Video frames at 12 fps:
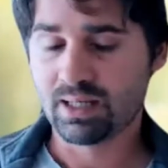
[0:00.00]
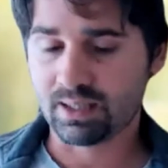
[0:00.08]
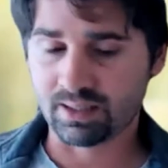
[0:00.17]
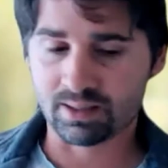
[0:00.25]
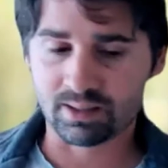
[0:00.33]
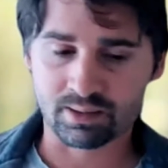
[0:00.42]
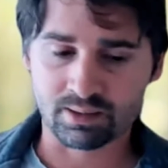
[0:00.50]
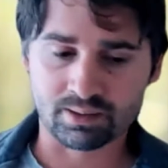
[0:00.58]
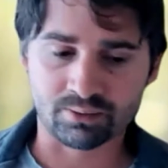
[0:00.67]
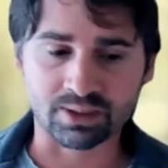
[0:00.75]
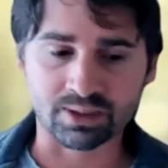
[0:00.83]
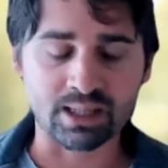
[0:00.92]

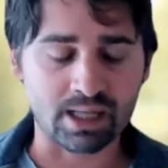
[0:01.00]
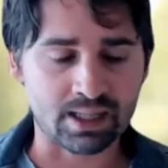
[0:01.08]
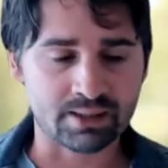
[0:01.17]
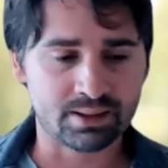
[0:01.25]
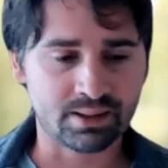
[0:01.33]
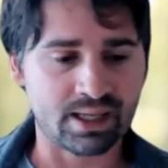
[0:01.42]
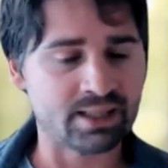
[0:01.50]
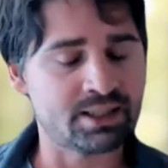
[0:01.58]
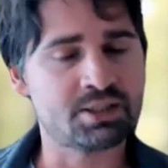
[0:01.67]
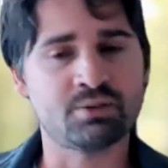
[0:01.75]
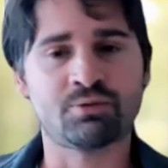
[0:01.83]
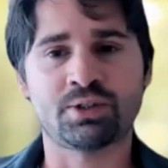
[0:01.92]
regarding
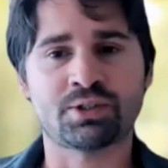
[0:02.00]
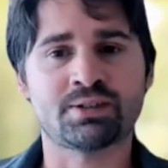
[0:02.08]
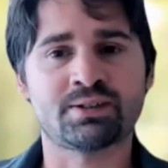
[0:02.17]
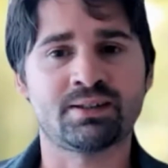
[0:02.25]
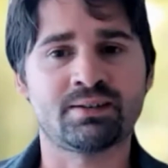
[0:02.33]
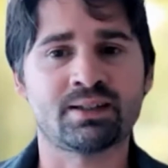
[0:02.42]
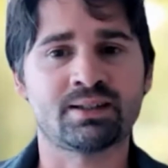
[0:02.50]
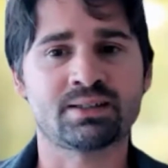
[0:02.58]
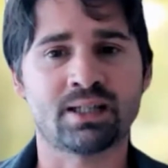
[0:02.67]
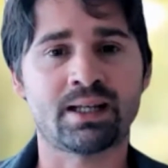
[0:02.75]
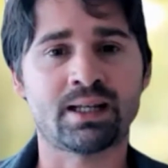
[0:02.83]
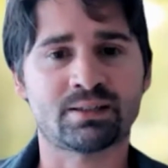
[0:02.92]
energy efficiency and
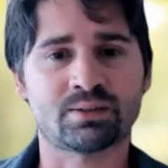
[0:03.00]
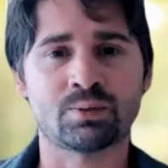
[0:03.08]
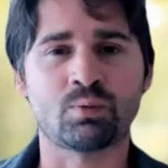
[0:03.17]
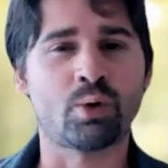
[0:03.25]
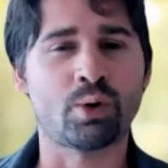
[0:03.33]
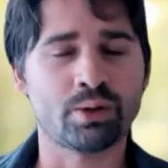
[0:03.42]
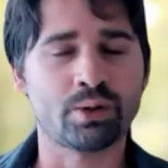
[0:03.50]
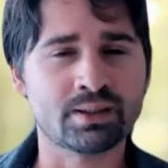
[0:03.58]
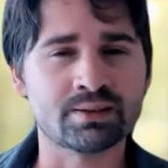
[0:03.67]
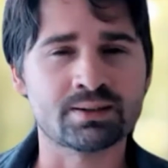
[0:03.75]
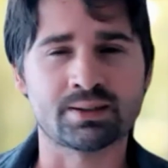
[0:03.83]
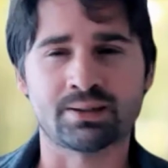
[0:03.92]
things like that. So
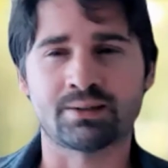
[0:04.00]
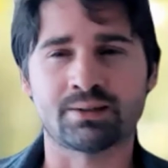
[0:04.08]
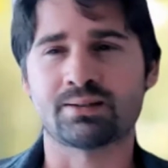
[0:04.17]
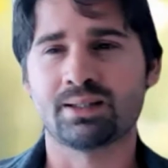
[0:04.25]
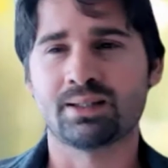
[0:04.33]
wordings and